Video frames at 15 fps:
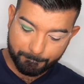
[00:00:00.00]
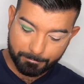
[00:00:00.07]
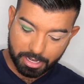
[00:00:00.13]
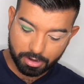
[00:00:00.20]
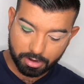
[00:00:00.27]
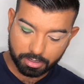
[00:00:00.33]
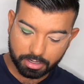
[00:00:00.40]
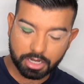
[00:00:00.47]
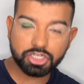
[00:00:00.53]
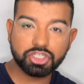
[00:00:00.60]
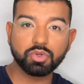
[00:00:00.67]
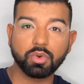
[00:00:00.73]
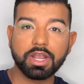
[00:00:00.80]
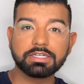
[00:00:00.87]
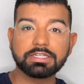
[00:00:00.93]
Milk
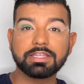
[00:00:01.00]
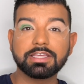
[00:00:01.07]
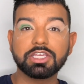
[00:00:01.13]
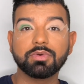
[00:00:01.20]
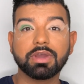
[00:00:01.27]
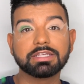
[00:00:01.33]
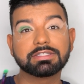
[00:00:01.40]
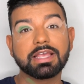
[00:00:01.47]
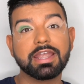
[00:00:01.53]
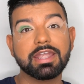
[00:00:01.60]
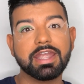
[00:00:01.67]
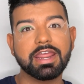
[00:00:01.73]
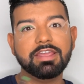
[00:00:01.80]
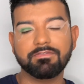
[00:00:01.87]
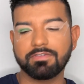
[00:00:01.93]
joined the US
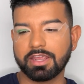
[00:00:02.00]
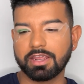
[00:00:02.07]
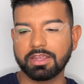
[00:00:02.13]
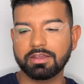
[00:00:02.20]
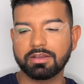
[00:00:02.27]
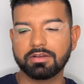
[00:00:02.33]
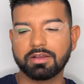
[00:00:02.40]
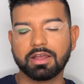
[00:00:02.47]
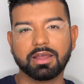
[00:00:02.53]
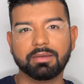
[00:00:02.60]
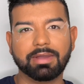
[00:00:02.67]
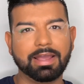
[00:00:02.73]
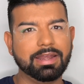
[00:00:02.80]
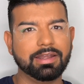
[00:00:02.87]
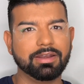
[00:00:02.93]
Navy. I
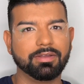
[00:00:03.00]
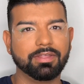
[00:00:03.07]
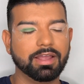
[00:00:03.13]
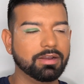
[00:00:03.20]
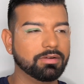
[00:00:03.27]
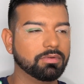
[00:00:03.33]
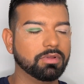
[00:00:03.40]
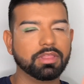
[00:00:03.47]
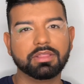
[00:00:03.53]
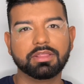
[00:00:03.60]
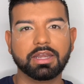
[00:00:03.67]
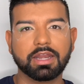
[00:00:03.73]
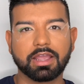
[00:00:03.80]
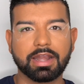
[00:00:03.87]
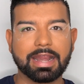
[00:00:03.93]
didn't know that. Well,
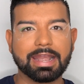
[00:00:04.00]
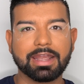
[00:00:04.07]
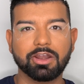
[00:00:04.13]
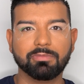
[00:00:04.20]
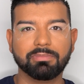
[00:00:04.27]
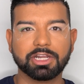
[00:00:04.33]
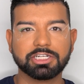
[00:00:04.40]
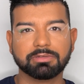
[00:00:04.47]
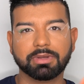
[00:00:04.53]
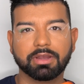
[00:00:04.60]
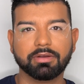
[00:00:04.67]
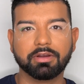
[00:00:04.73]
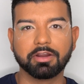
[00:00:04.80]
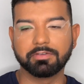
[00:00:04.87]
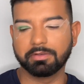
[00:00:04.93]
then again, I didn't know much
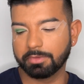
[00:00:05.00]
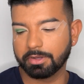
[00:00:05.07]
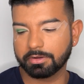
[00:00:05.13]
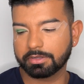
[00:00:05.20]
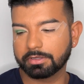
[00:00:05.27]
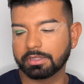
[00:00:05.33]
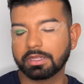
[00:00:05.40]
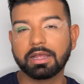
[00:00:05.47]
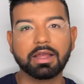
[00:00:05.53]
about Harvey Milk.